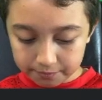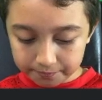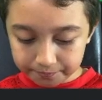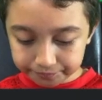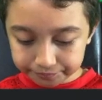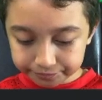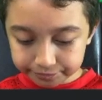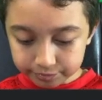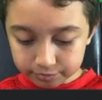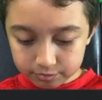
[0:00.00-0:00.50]

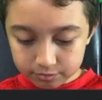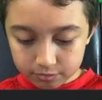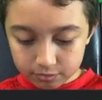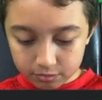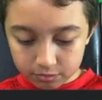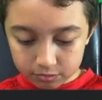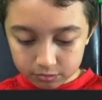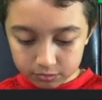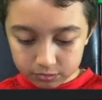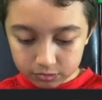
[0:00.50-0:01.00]
then at
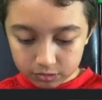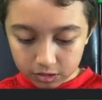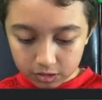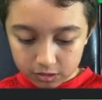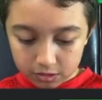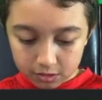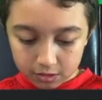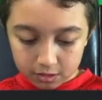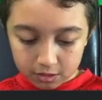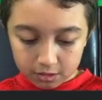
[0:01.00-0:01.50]
least check
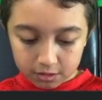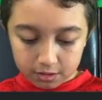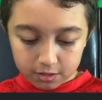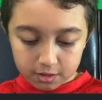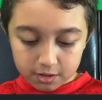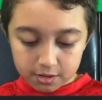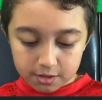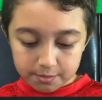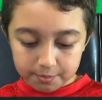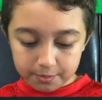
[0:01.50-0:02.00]
the video
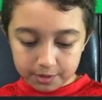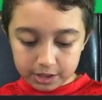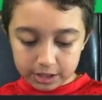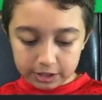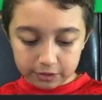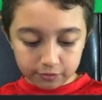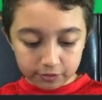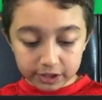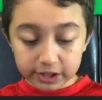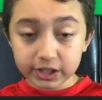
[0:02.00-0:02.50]
if everything is